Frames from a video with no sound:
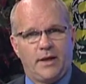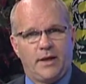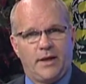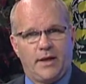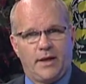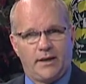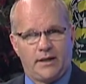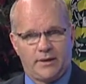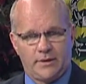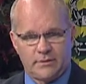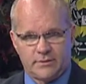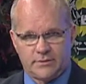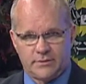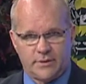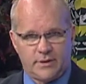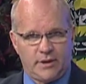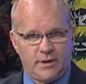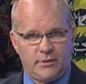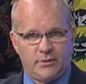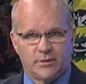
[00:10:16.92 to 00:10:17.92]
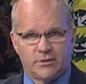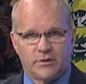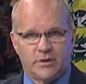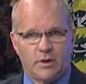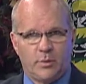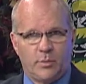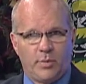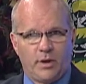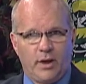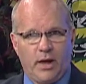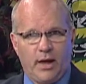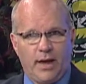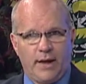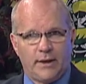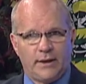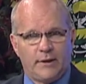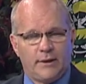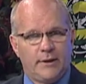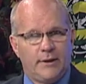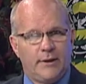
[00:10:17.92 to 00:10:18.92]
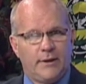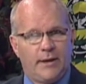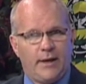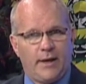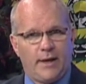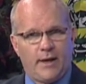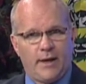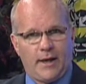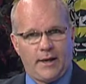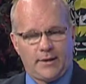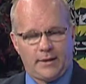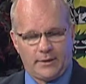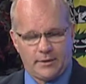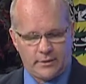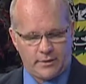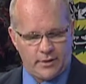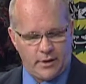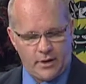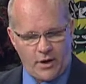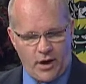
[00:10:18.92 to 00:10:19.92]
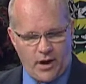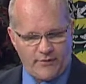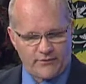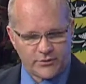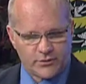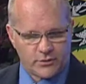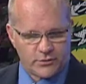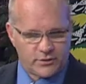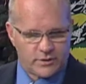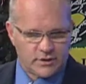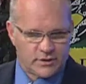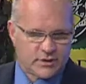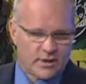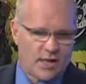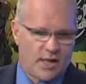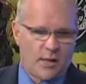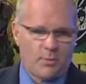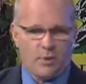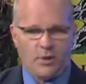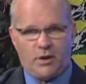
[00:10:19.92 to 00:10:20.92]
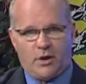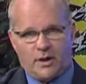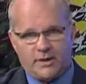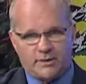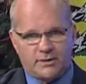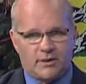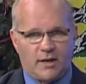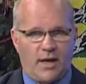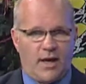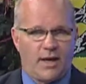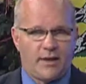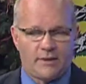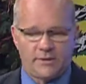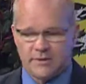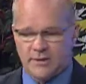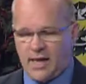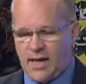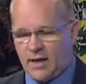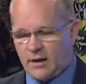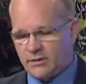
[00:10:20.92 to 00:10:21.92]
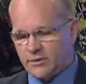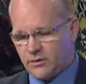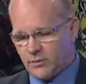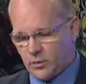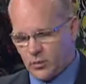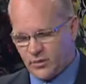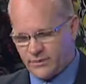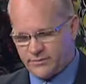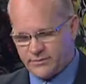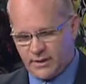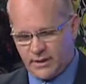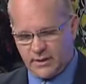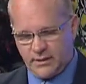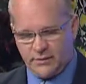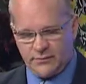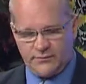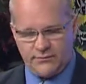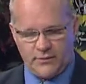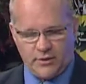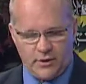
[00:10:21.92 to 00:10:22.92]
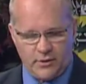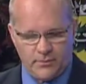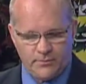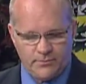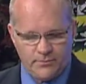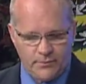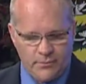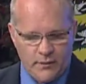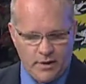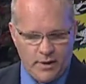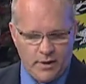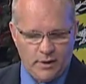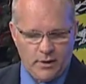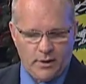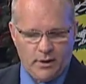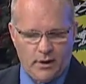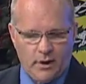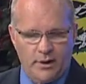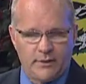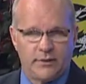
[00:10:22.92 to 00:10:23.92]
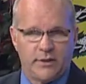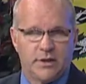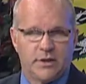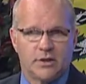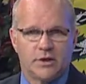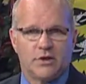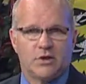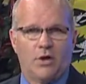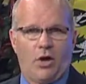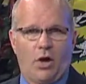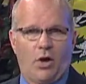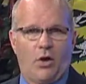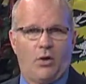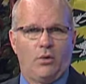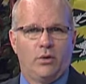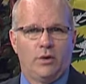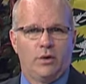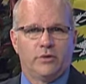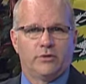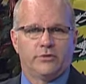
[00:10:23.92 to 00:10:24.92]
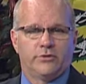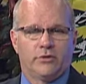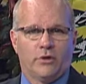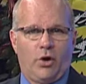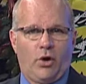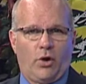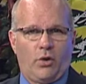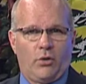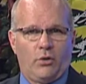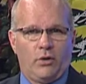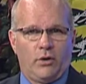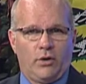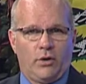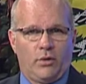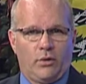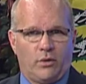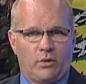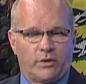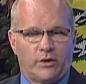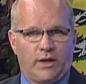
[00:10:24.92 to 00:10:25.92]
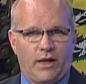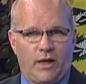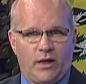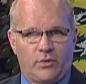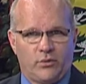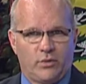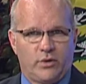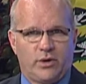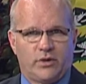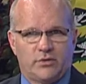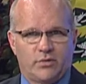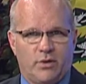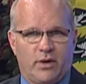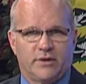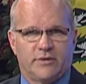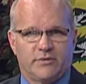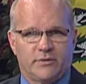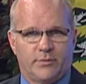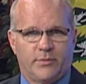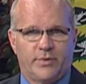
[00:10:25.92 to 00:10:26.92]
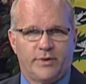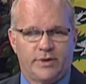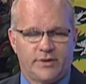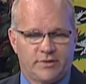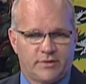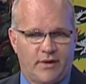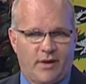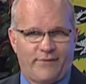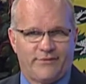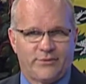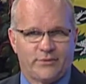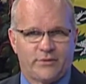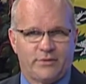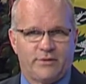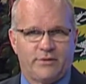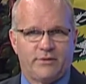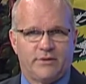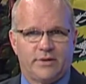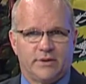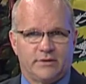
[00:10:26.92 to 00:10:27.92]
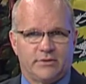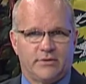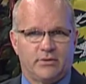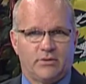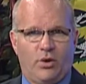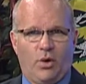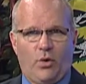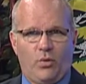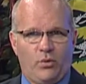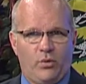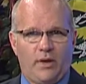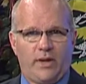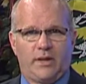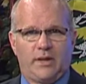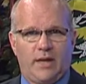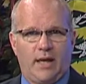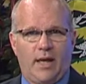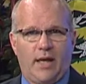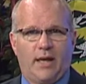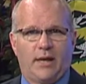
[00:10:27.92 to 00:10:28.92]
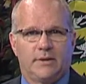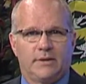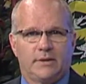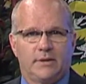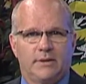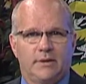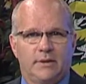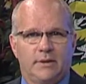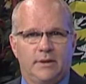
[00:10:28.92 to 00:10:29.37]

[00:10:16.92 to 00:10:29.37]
and he he was complying, and a, uh, an officer just came alongside and tackled him. We've seen the film on this show, so can we trust the police officers in this? No, we can't.